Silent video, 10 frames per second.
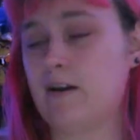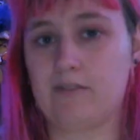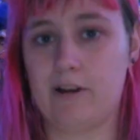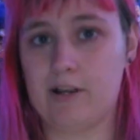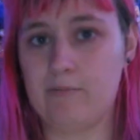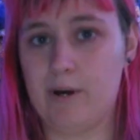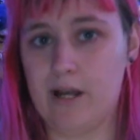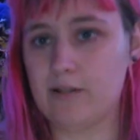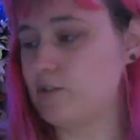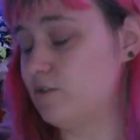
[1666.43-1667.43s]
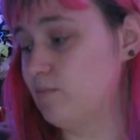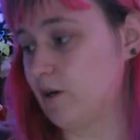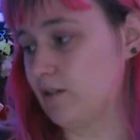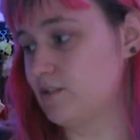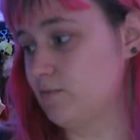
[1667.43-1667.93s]
after I combine the two
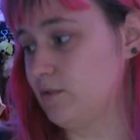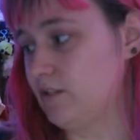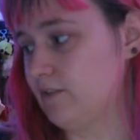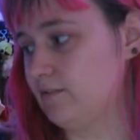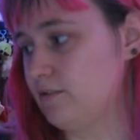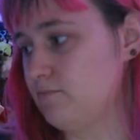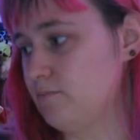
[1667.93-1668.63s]
parts, will definitely